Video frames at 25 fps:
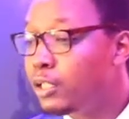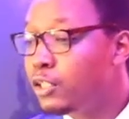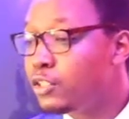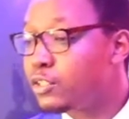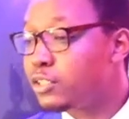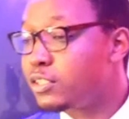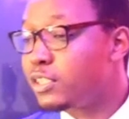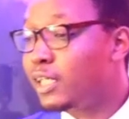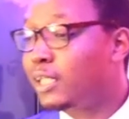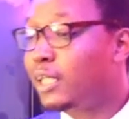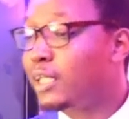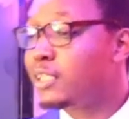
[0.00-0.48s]

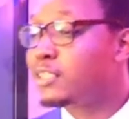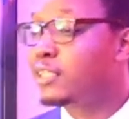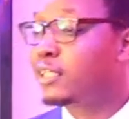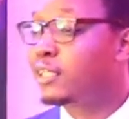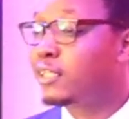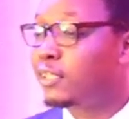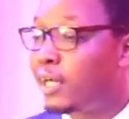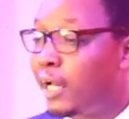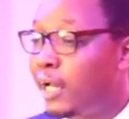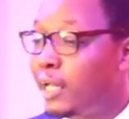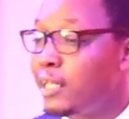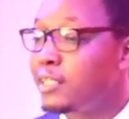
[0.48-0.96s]
So that as
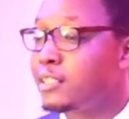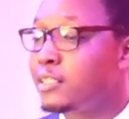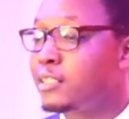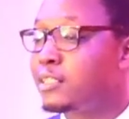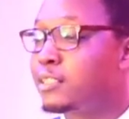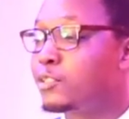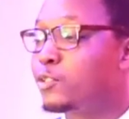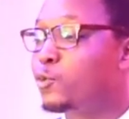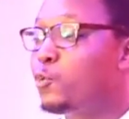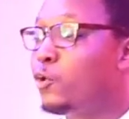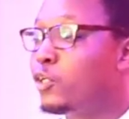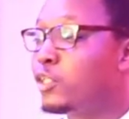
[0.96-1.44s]
Christ
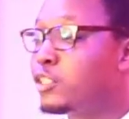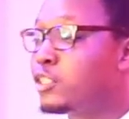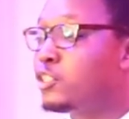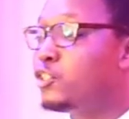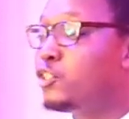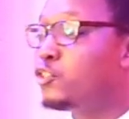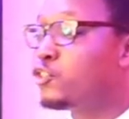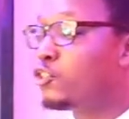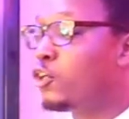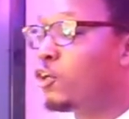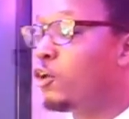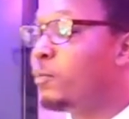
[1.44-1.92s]
quotes
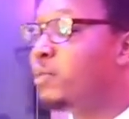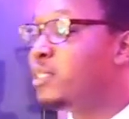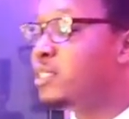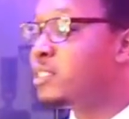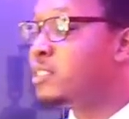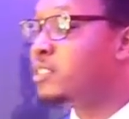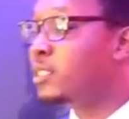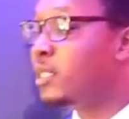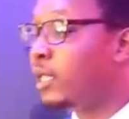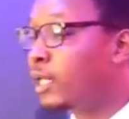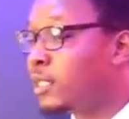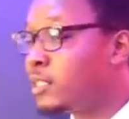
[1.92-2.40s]
Deuteronomy
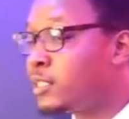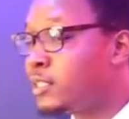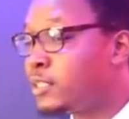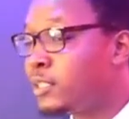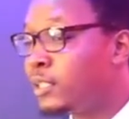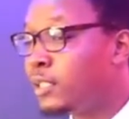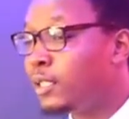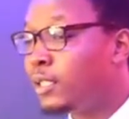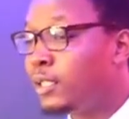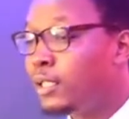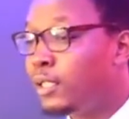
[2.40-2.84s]
6,